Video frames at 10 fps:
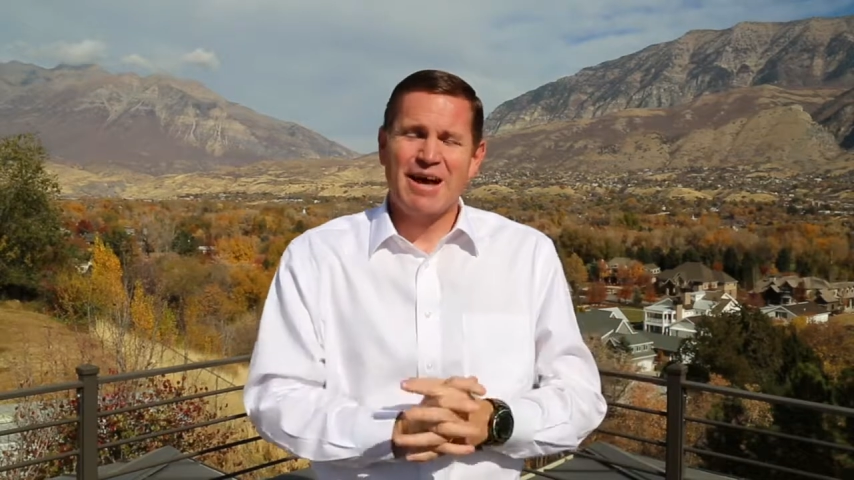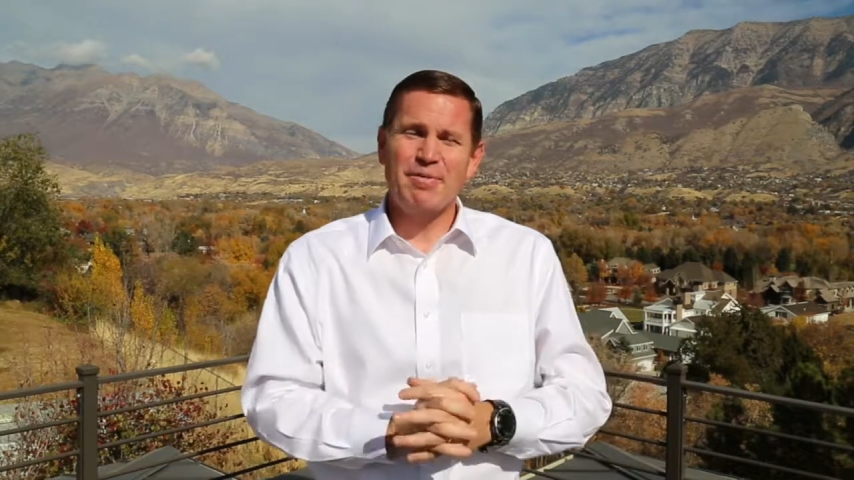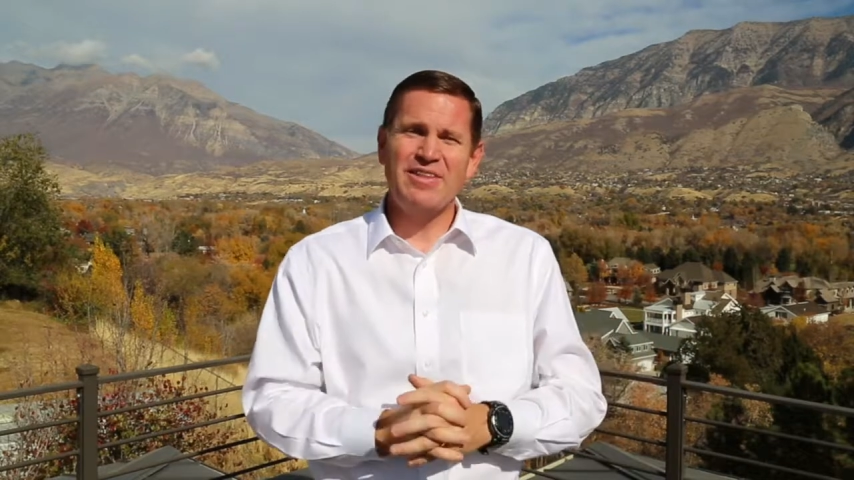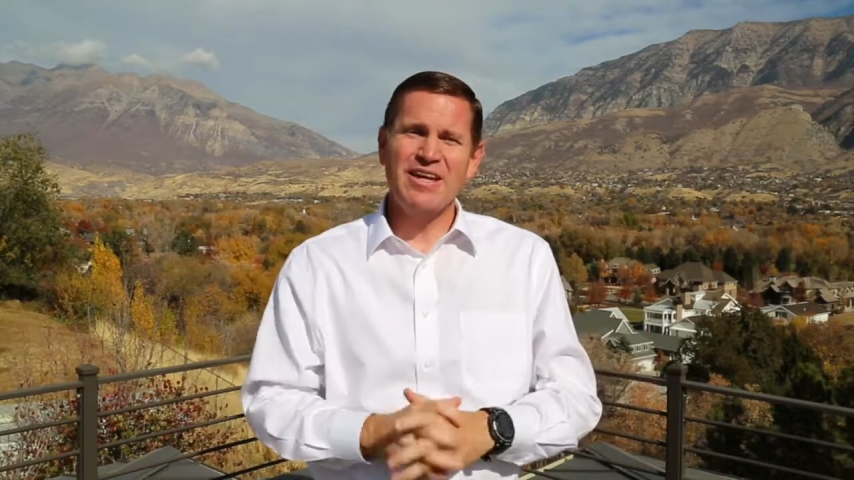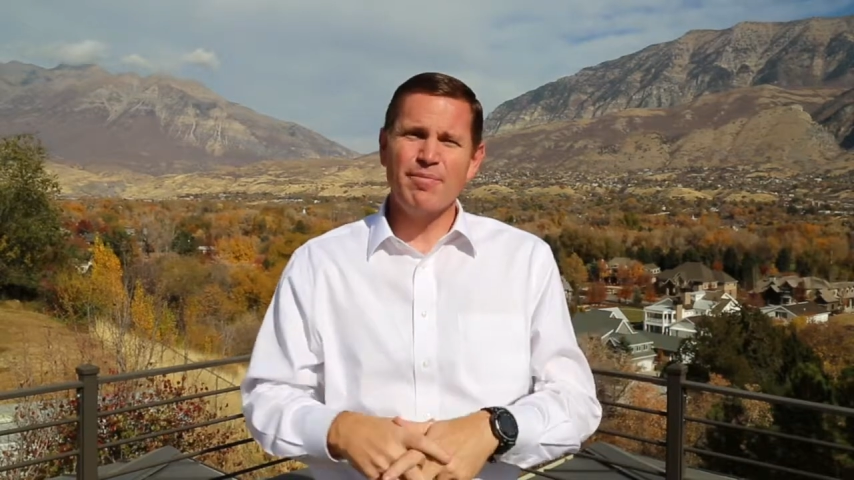I
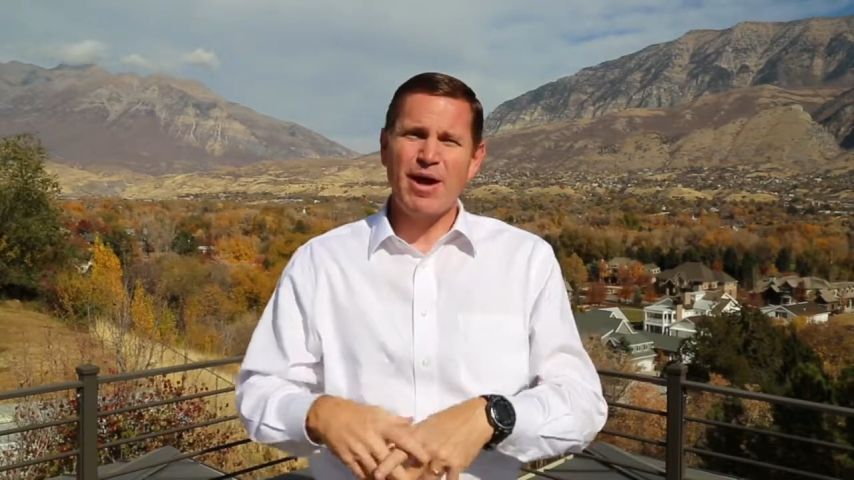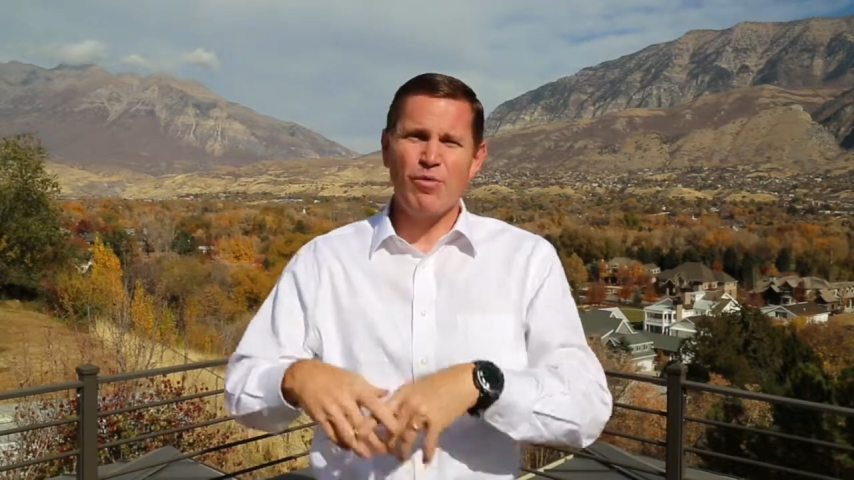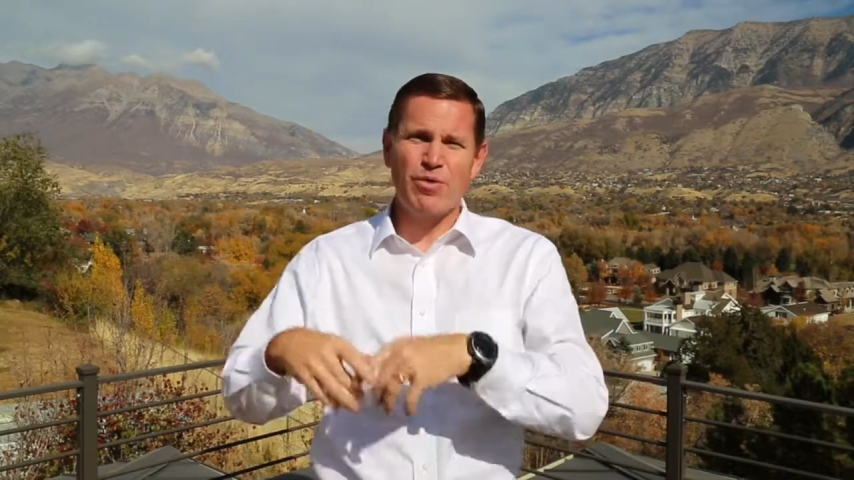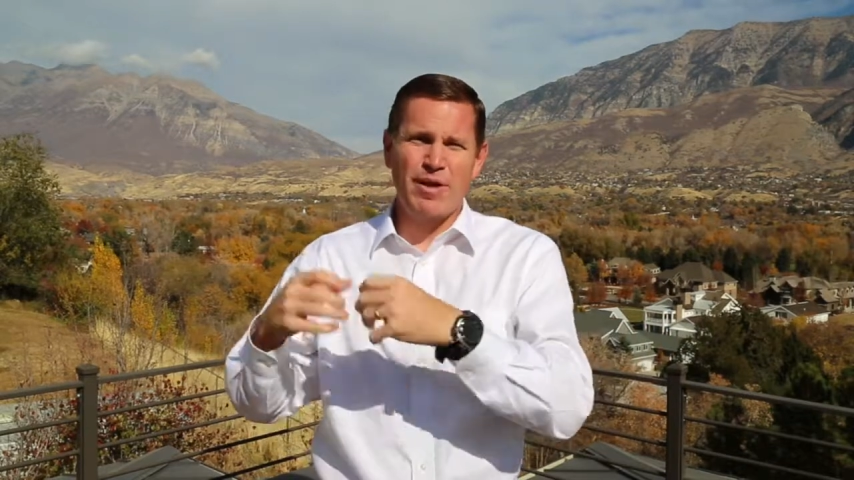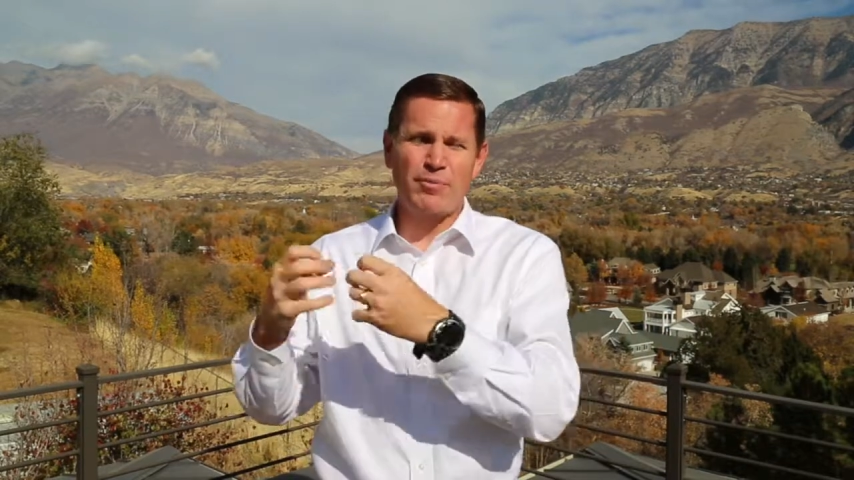mean, think
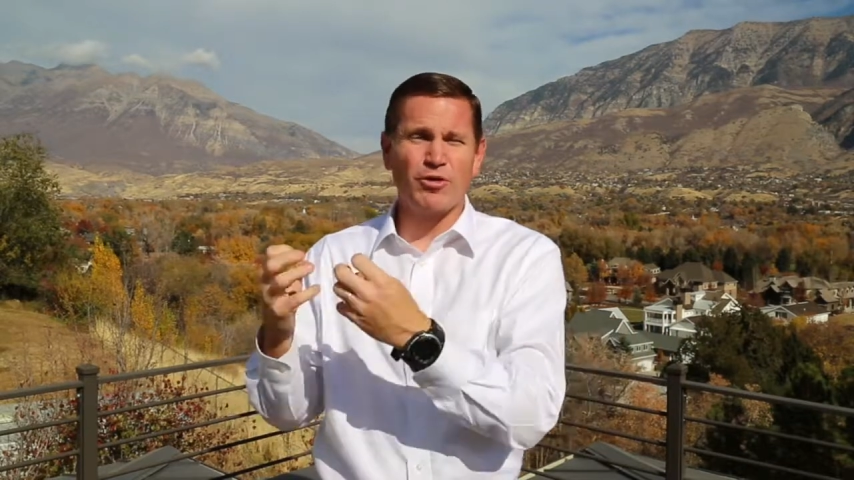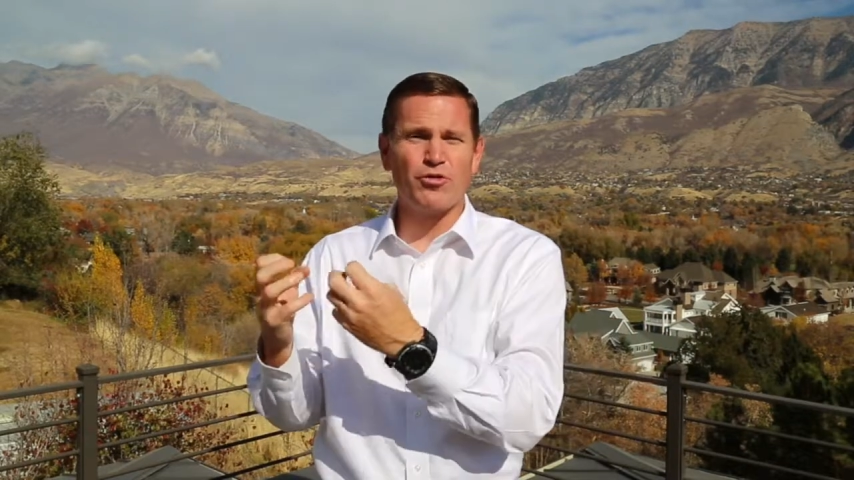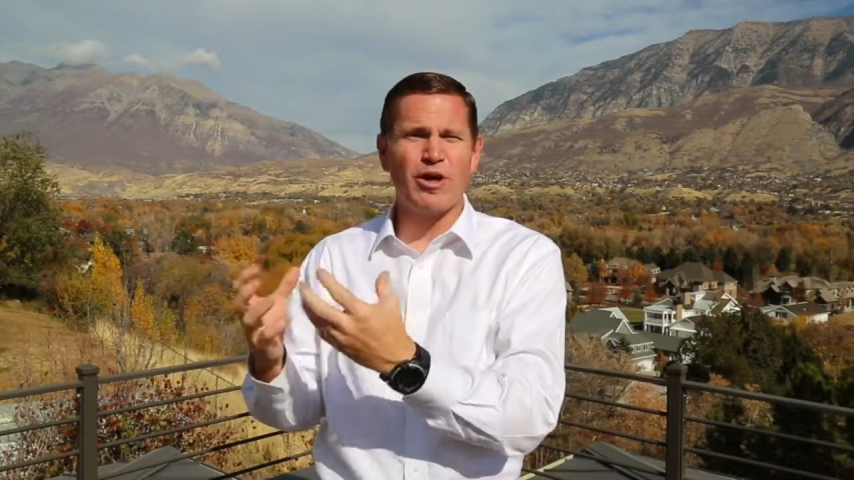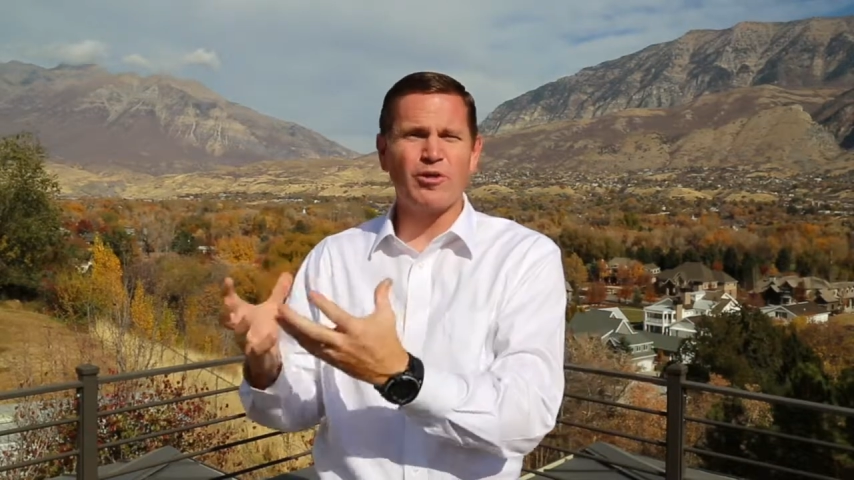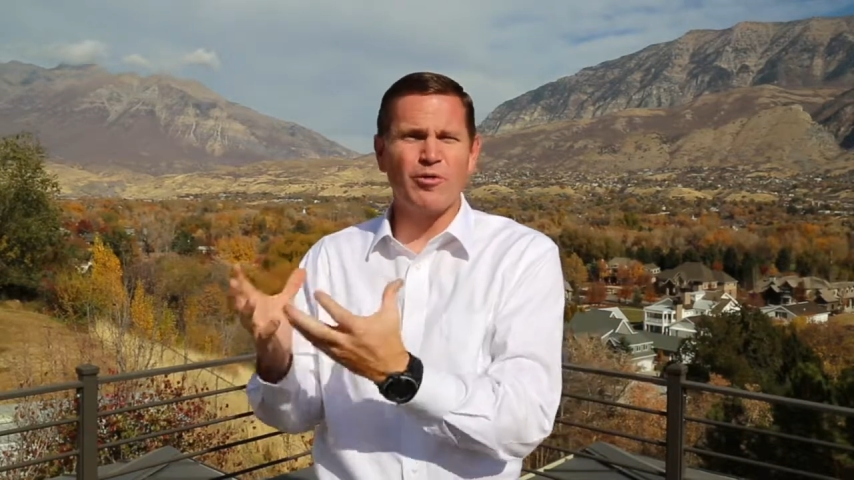about when people are
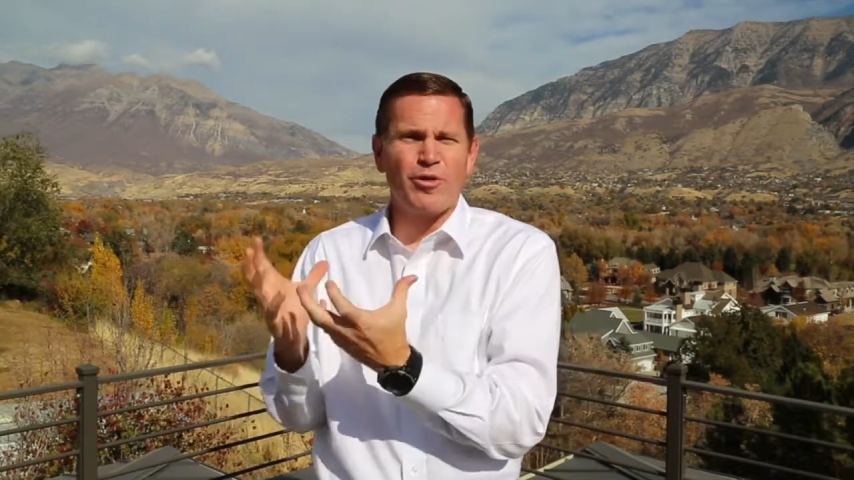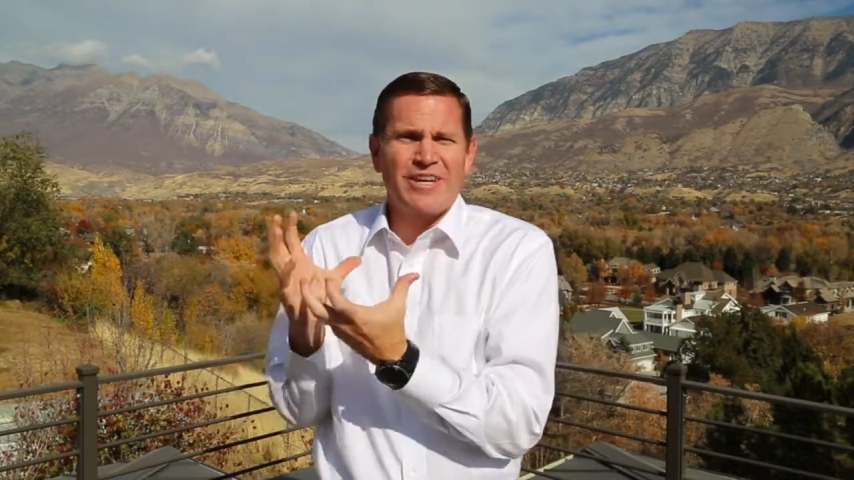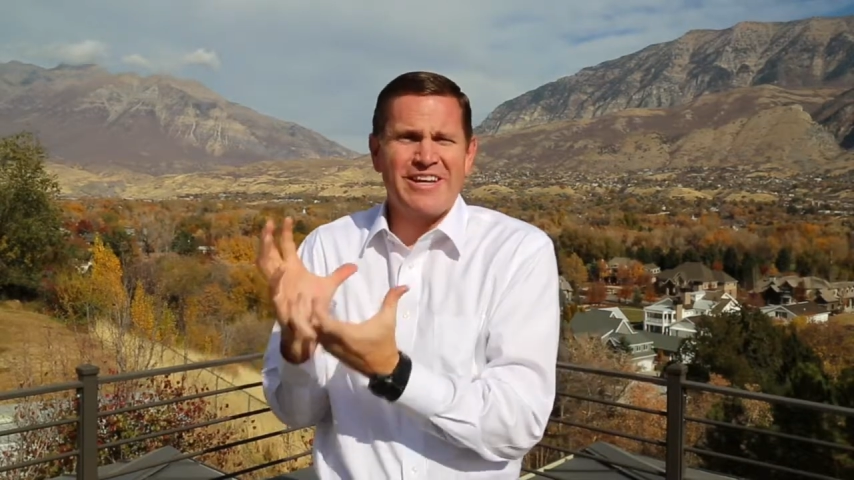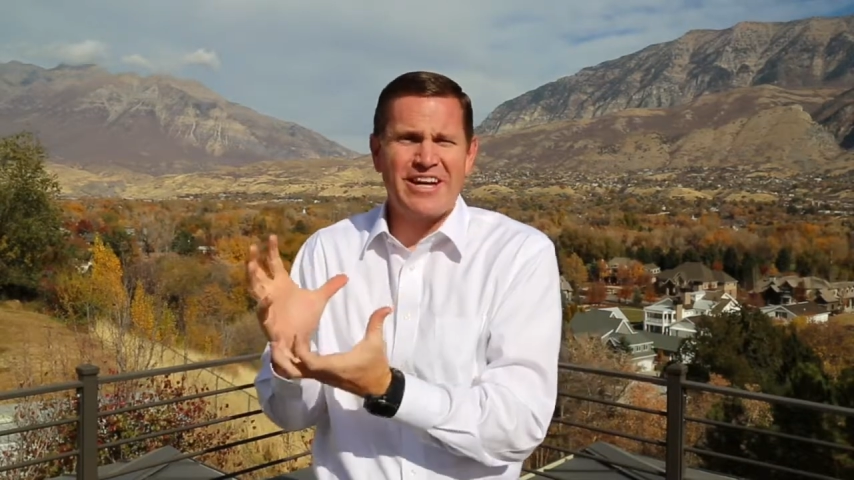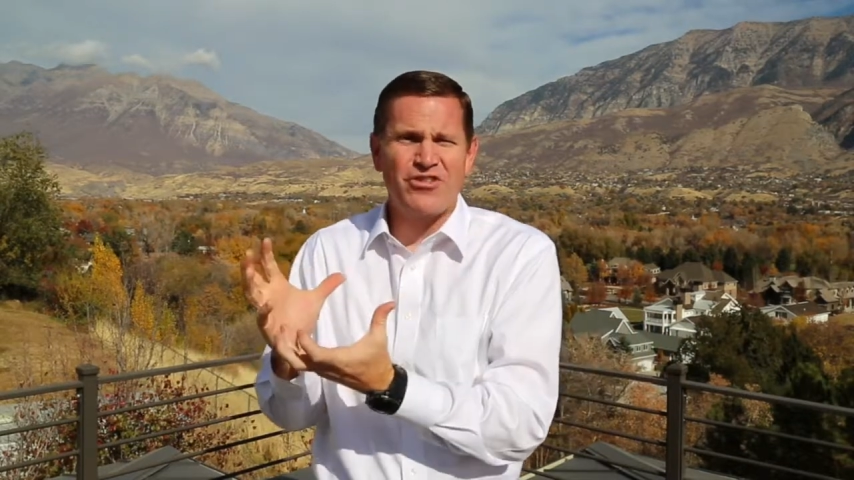struggling with
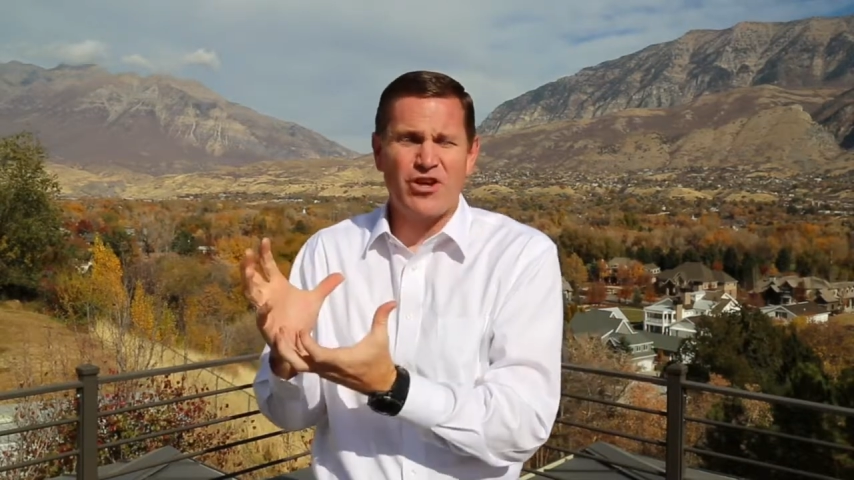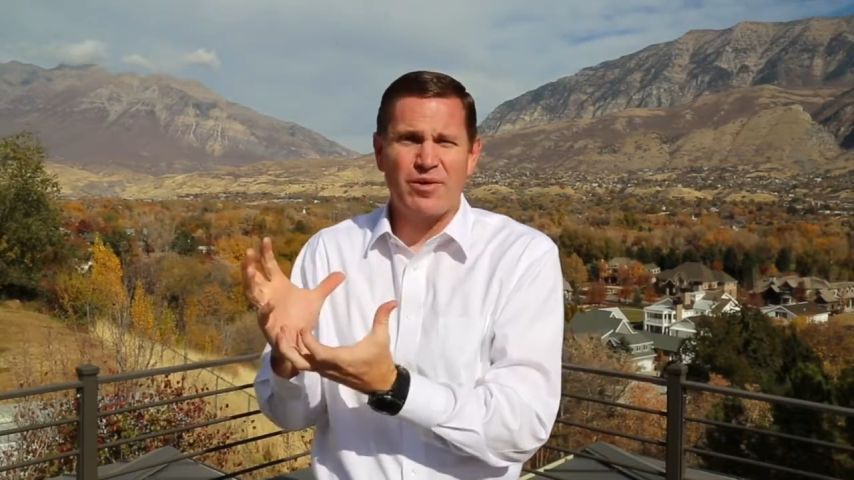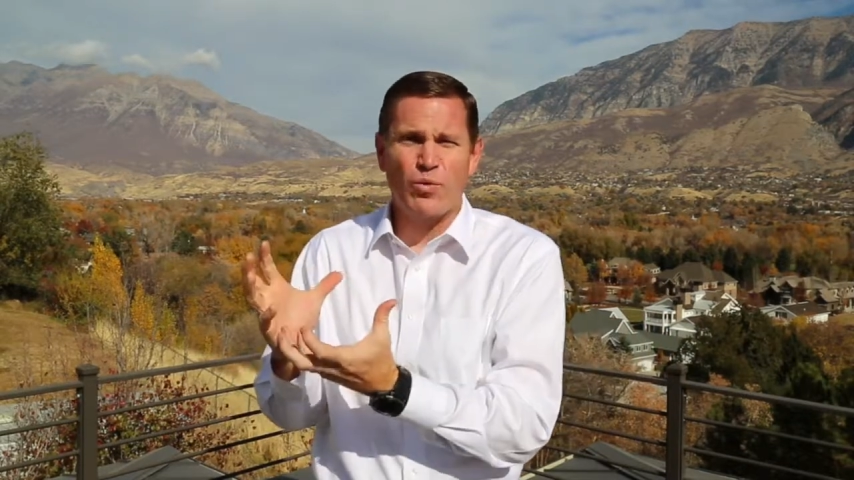an addiction.